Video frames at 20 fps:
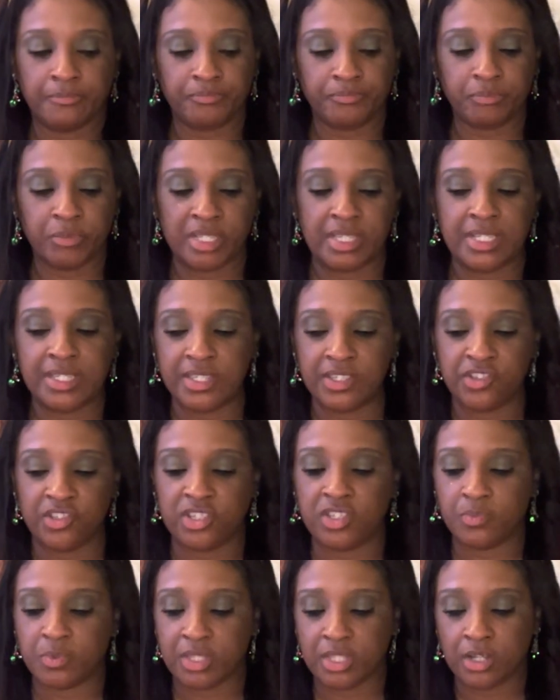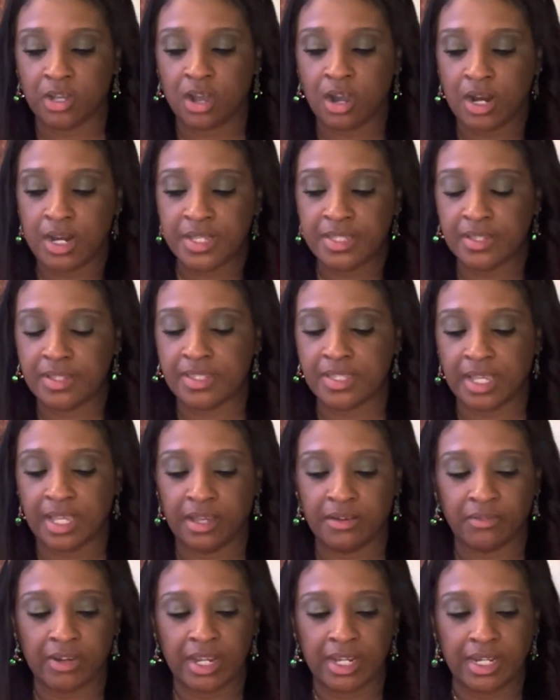but this is just what the cards are
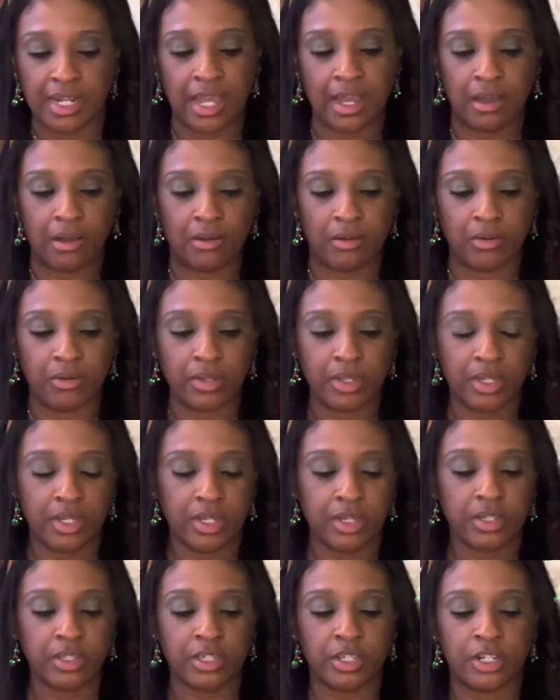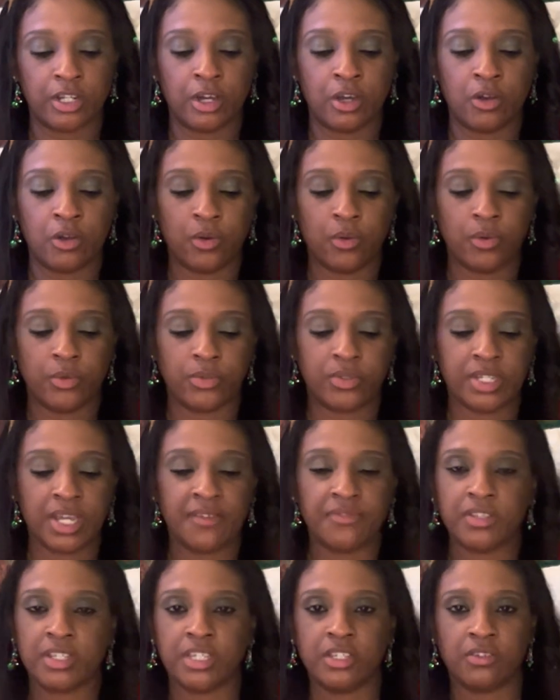saying right now.
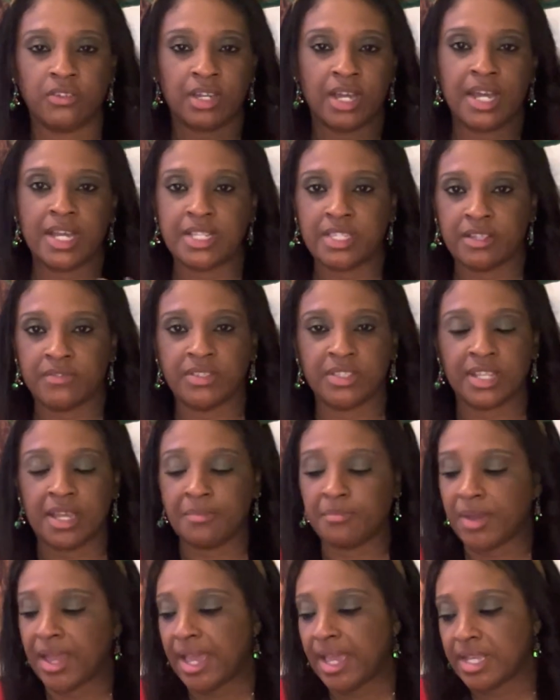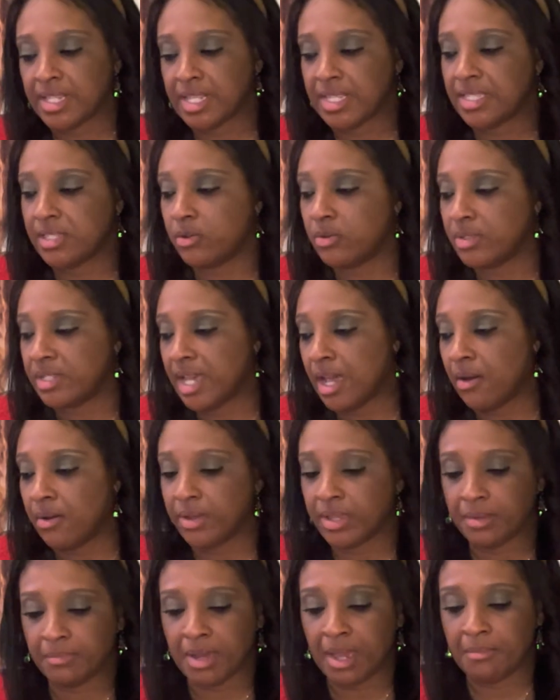Definitely you guys have stepped back. That's no doubt
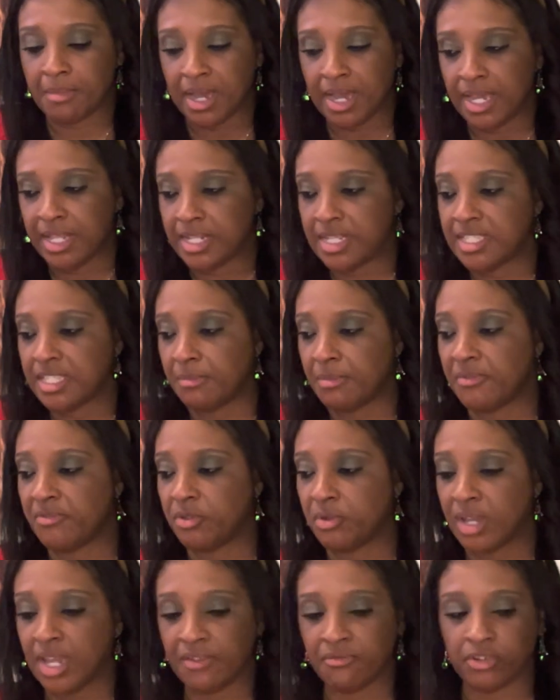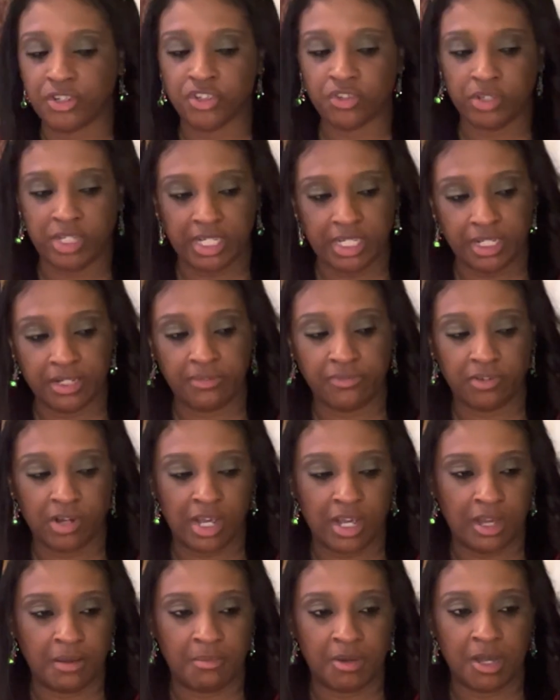in my mind that some of you have retreated
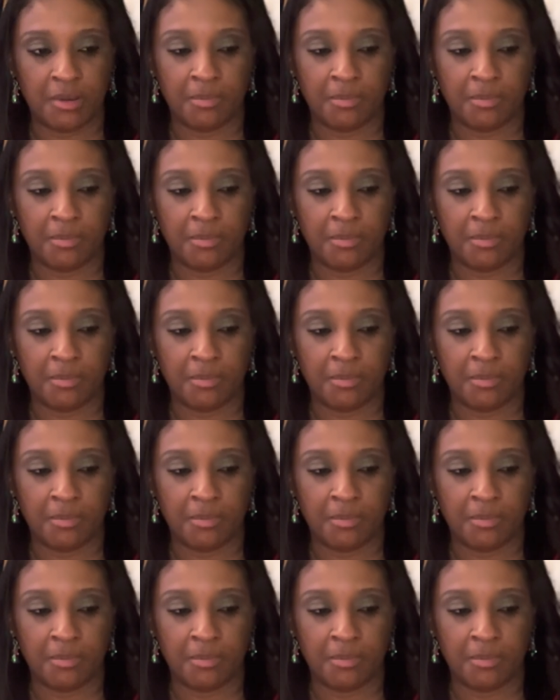from a